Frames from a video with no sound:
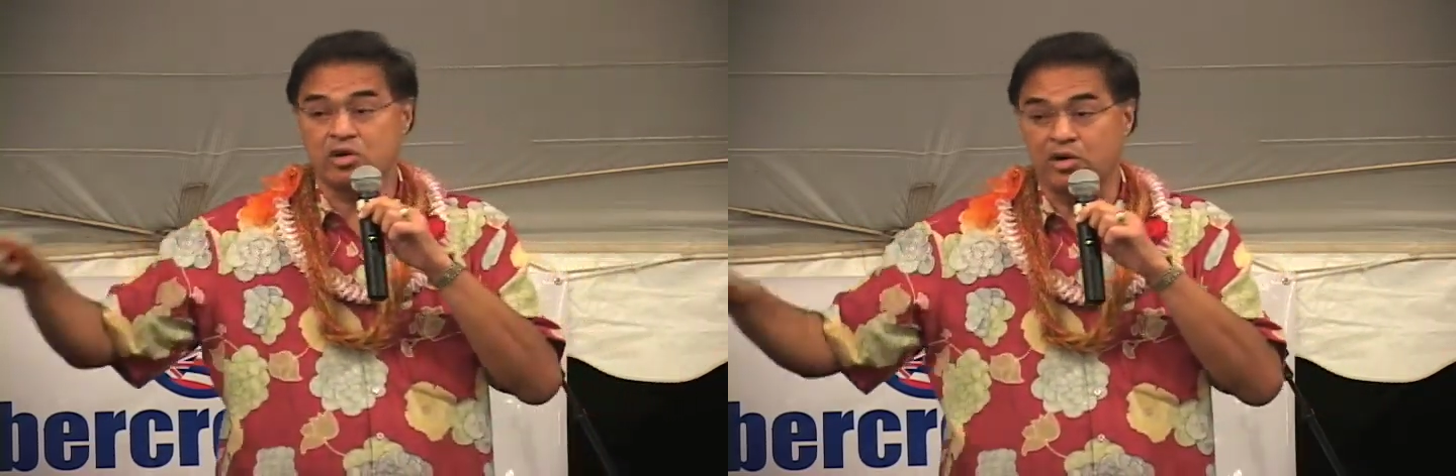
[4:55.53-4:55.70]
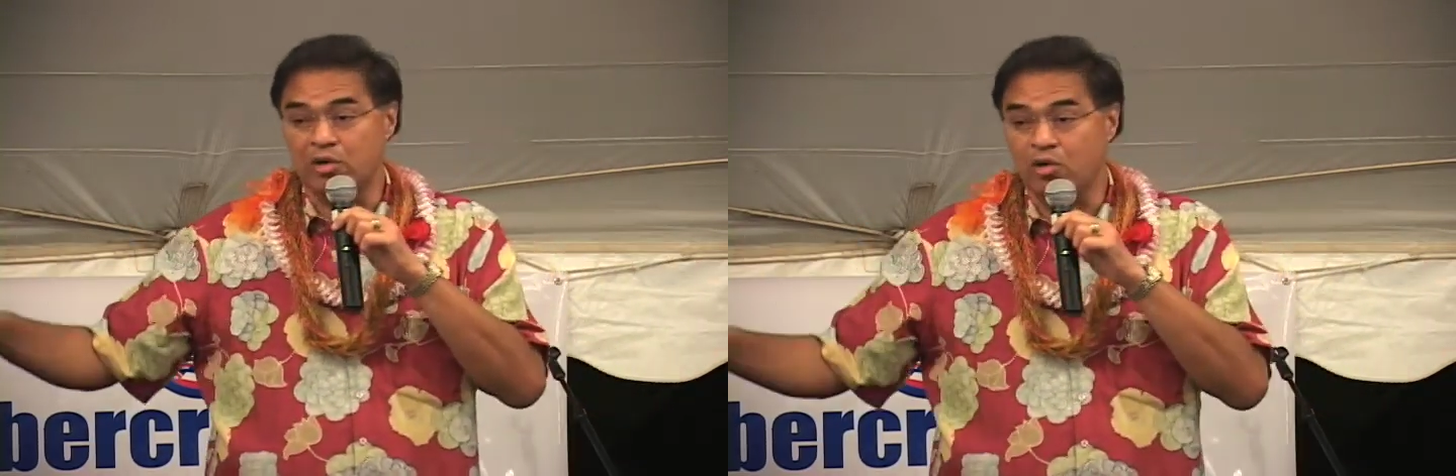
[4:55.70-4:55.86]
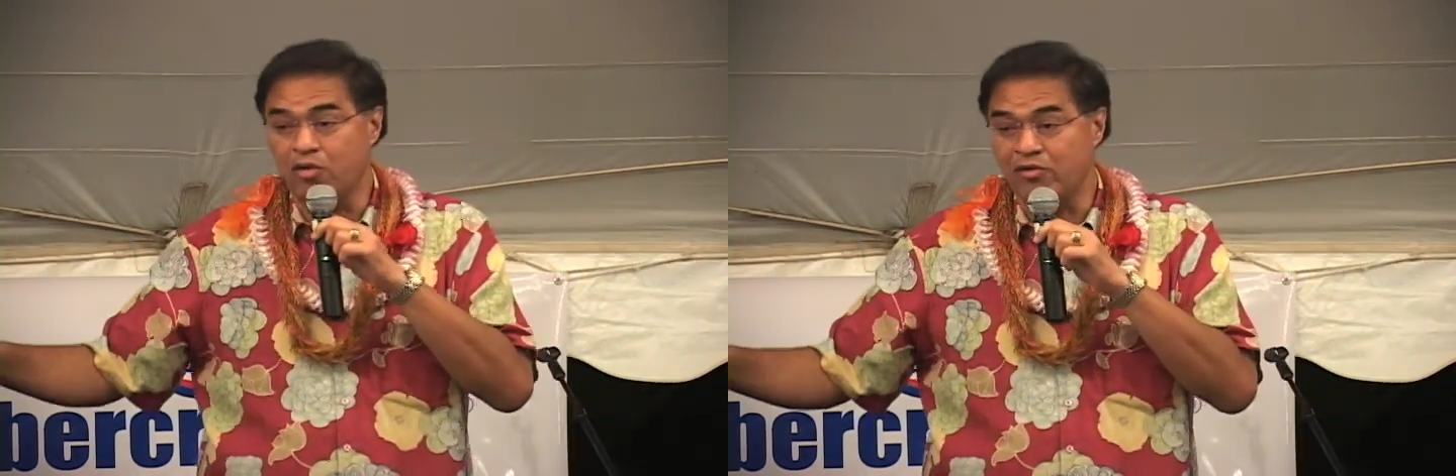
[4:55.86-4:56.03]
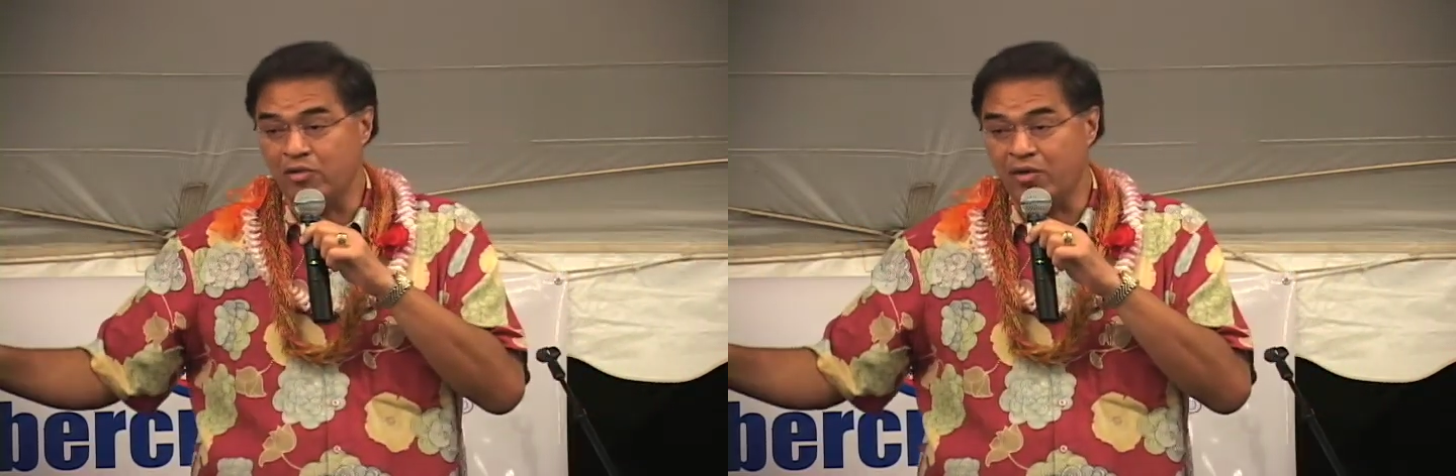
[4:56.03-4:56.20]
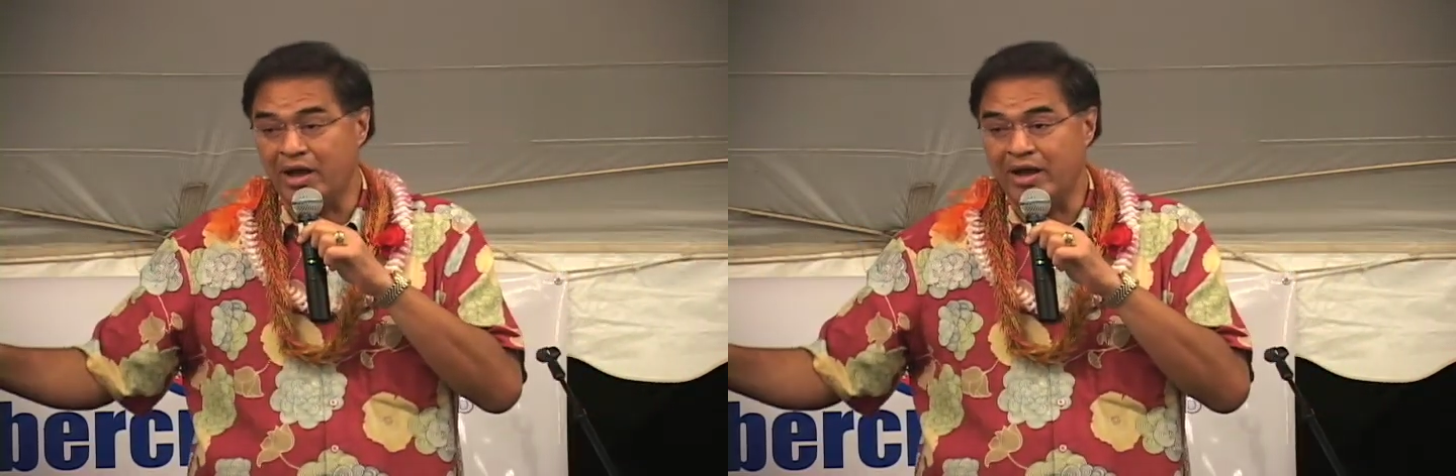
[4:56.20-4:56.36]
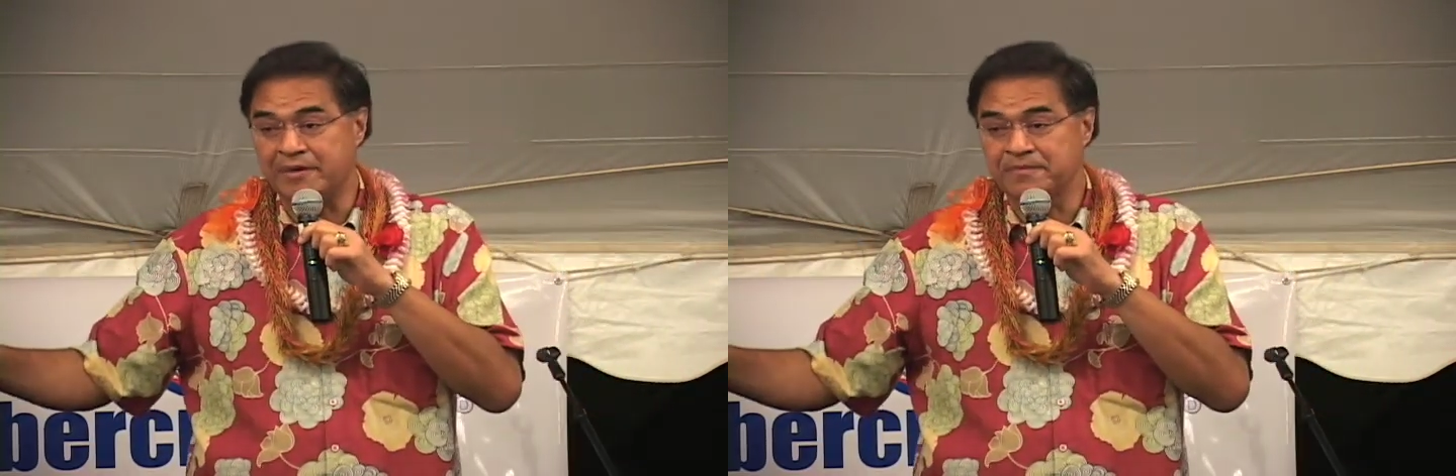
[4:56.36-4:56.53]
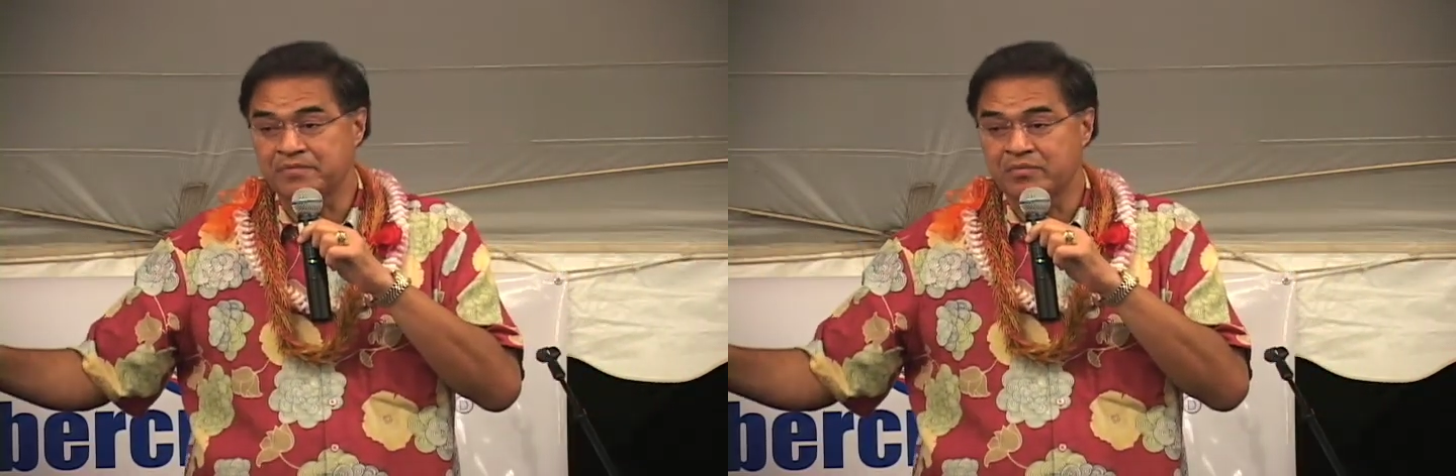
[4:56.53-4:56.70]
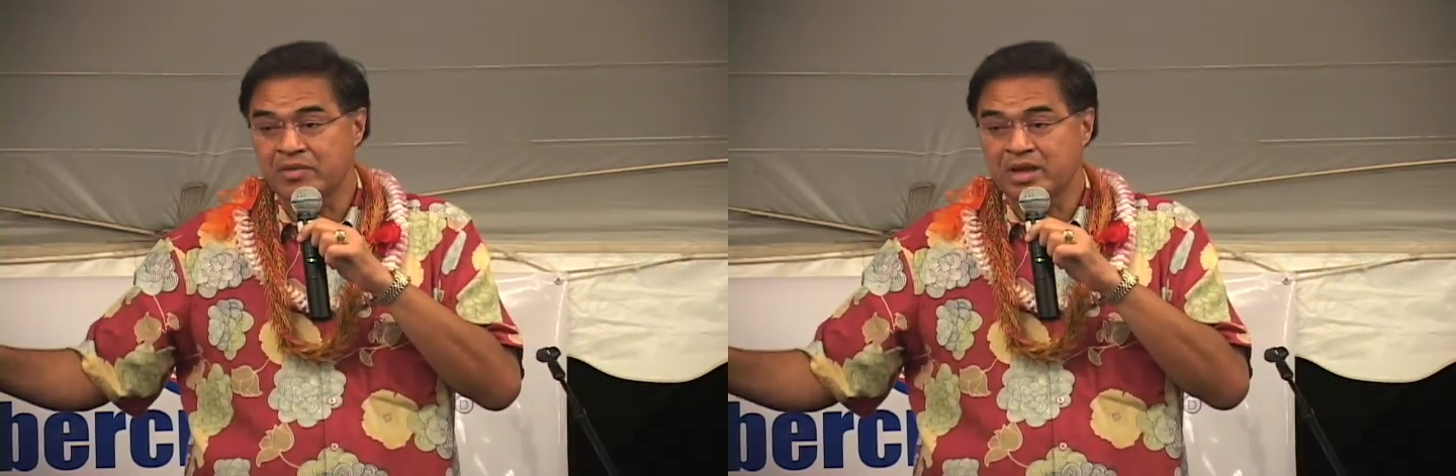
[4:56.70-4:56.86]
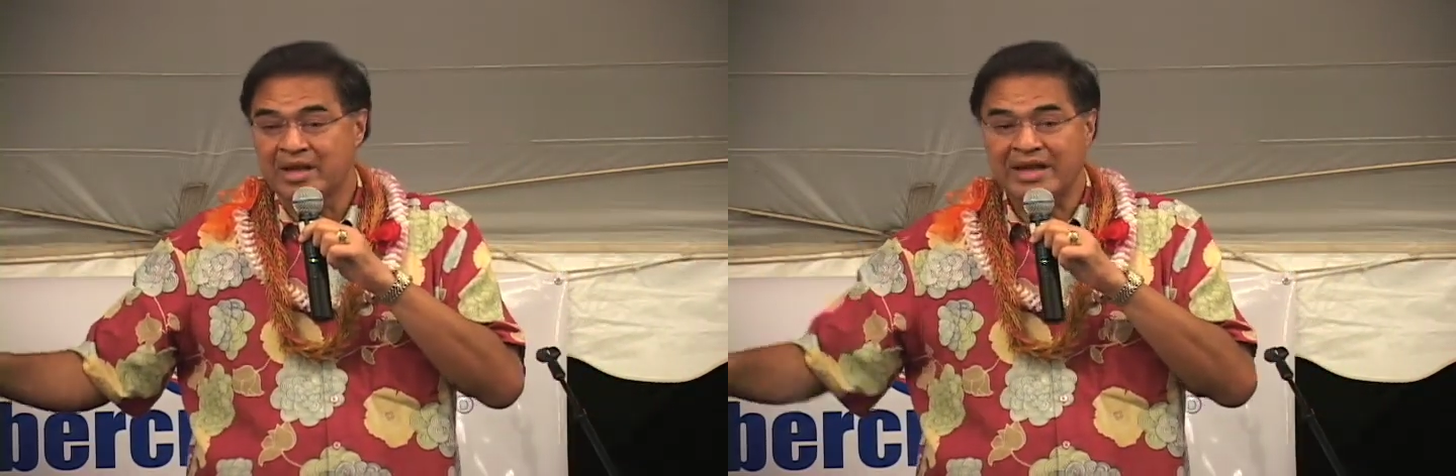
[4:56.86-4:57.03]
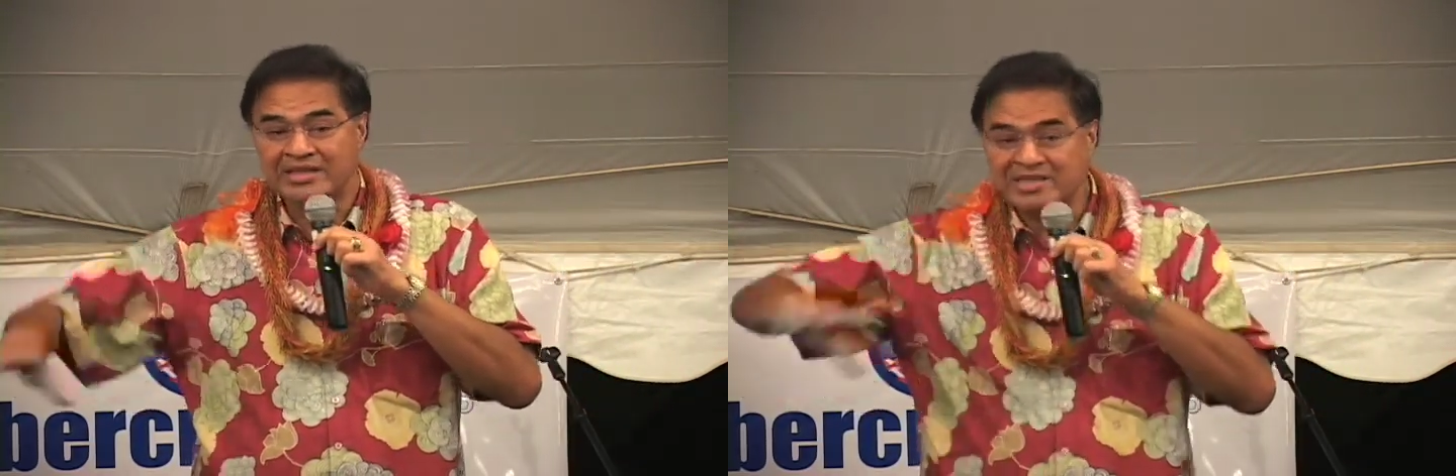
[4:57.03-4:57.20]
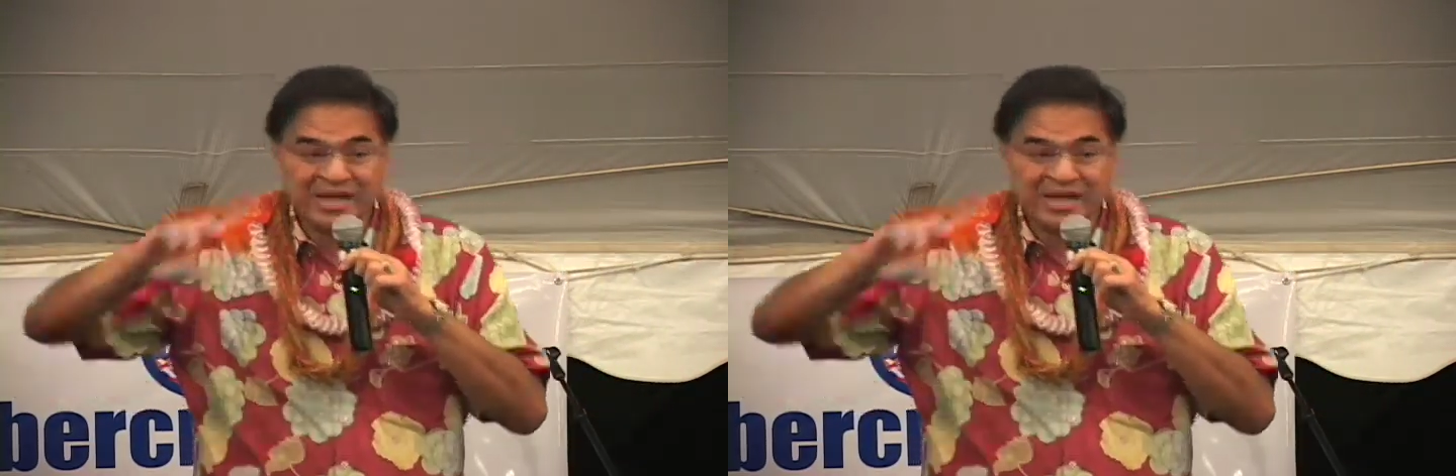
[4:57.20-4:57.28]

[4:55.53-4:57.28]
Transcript: going to override? It's